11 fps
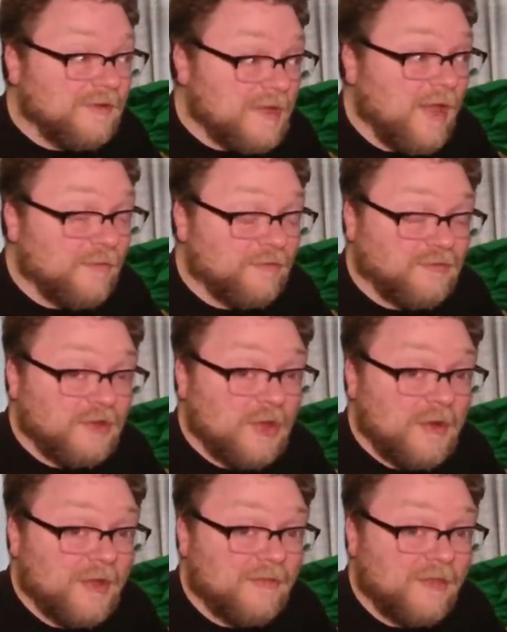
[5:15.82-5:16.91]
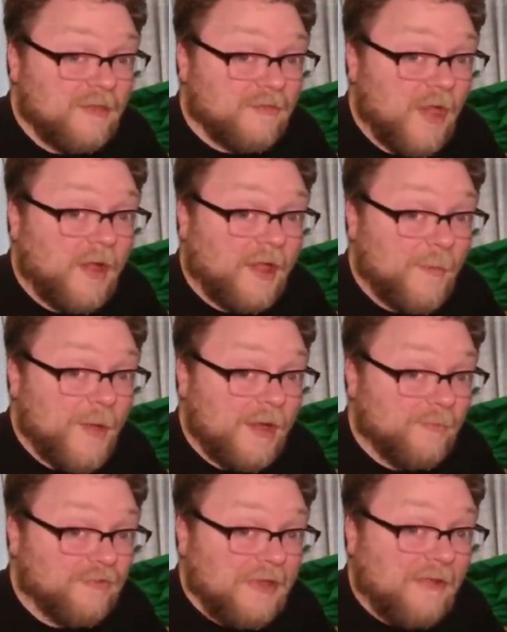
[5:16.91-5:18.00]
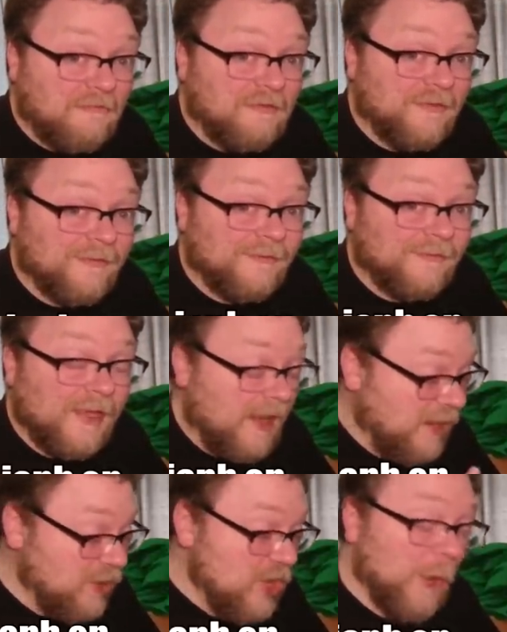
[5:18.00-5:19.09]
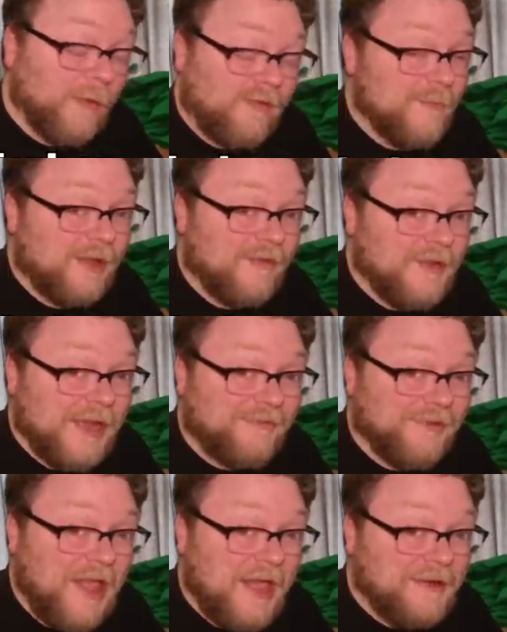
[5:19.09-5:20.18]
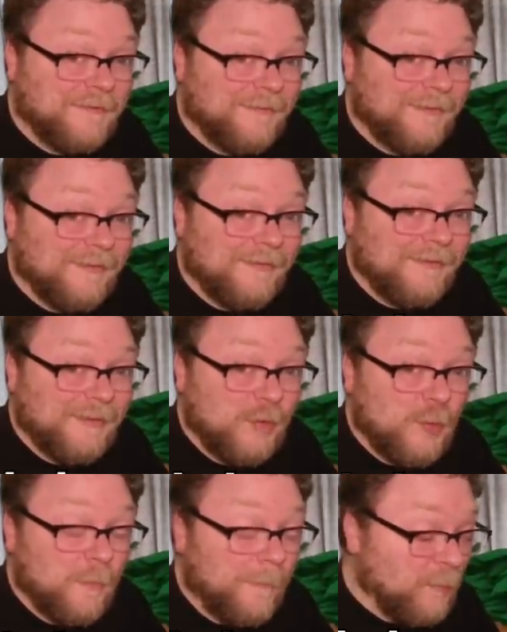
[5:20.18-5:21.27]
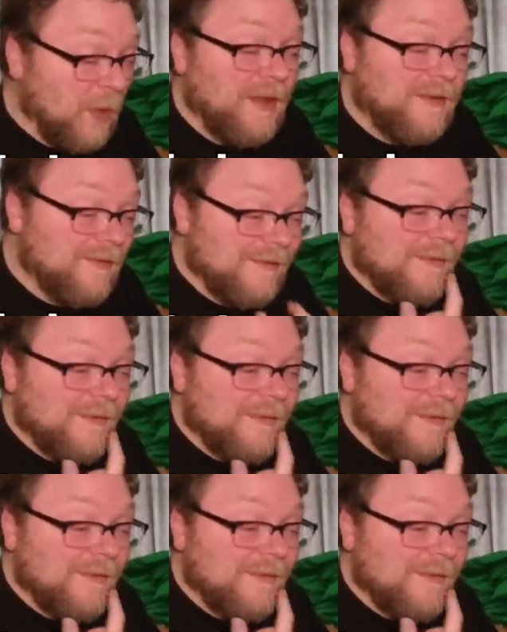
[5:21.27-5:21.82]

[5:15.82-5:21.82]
Dollars to donuts, he's talking about himself. And I know it's coming in the next line. But